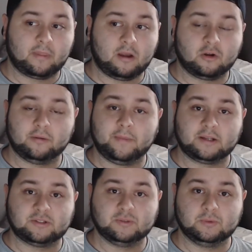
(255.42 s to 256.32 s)
I'll come
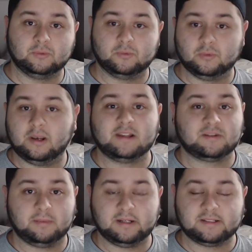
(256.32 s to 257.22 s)
back to Let's
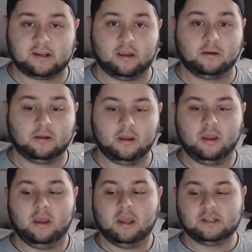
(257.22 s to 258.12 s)
Plays again.
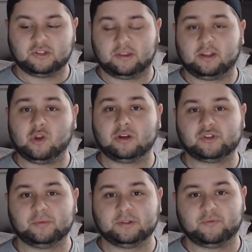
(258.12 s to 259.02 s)
So thank you all
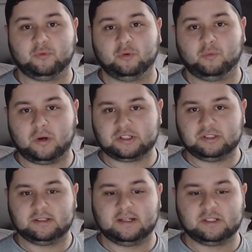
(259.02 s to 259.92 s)
so much for
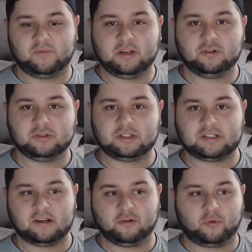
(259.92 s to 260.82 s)
watching today's video. It's
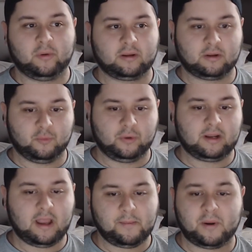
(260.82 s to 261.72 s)
just a little quick
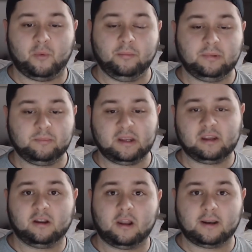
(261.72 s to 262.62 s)
recap. I won't be
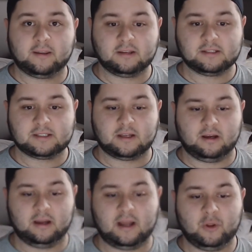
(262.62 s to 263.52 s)
making a lot of these.
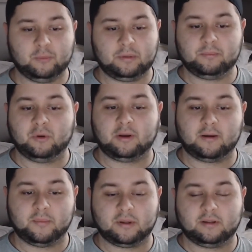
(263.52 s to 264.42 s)
Uh, I'll be putting
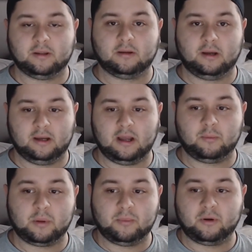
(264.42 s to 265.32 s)
up uh, I'll
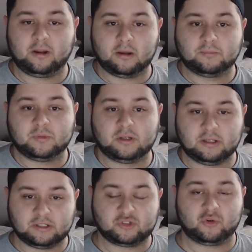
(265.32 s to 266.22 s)
be putting up
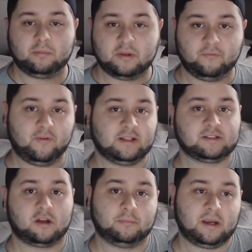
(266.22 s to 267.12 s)
a stream
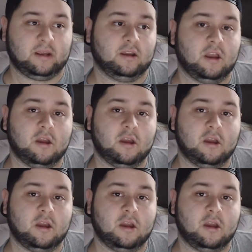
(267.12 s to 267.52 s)
event on my